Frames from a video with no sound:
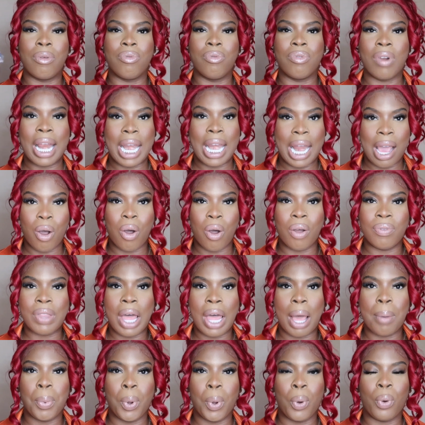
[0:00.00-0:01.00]
ran out of
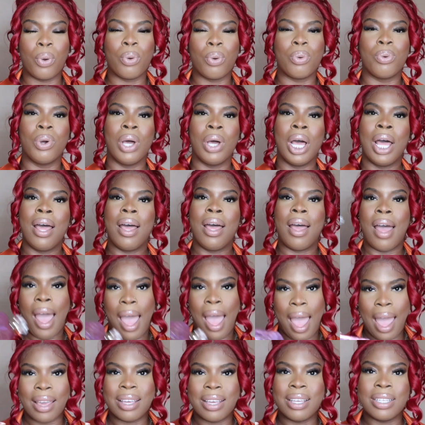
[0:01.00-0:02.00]
that bottle
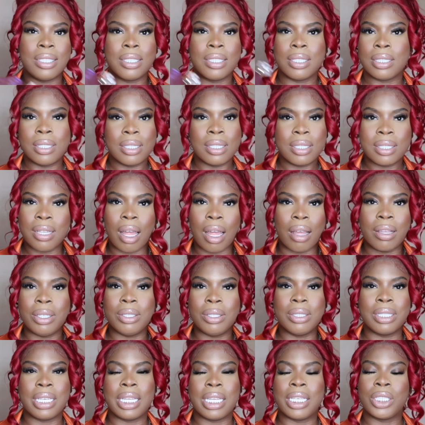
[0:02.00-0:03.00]
I could just start
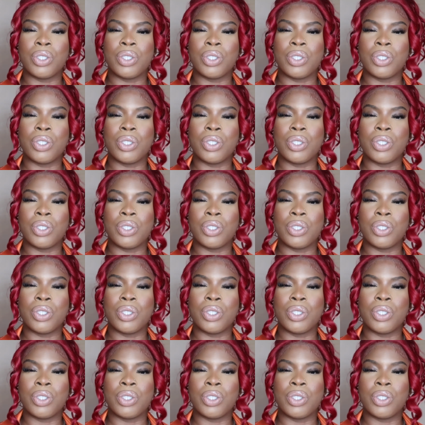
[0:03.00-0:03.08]
using it